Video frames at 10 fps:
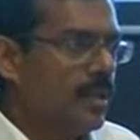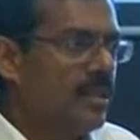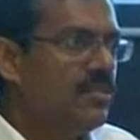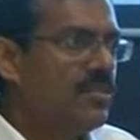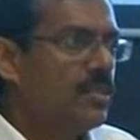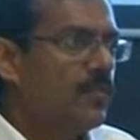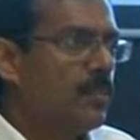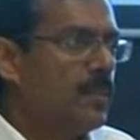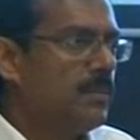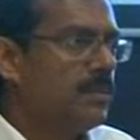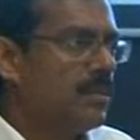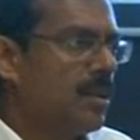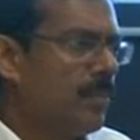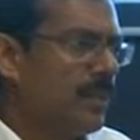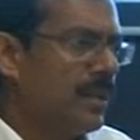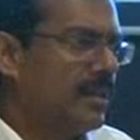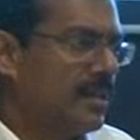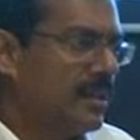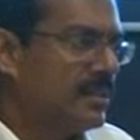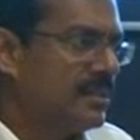easier for people to comprehend
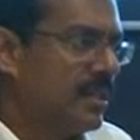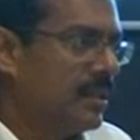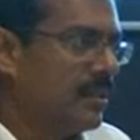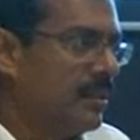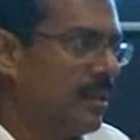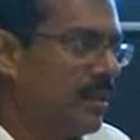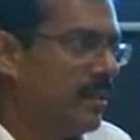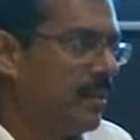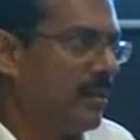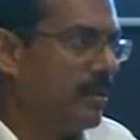and understand and